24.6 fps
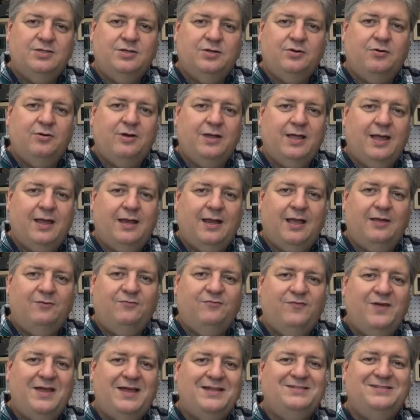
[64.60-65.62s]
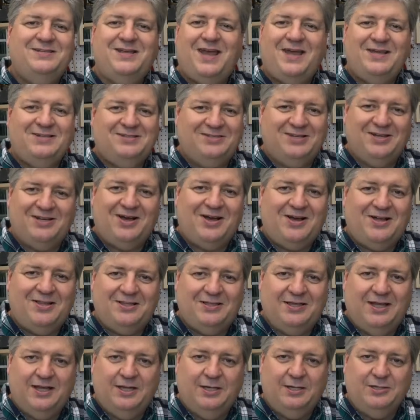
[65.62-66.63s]
to create a fantastic
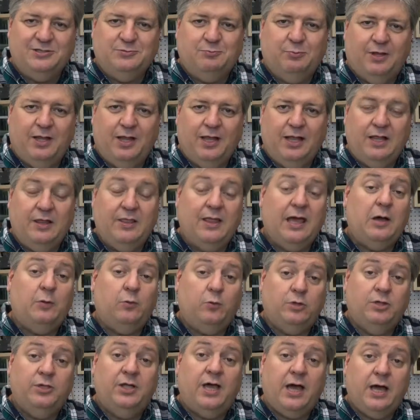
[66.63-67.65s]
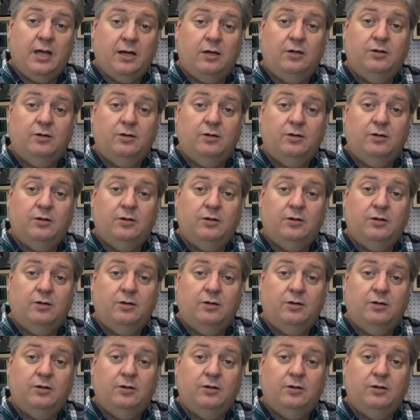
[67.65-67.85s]
holiday display that will not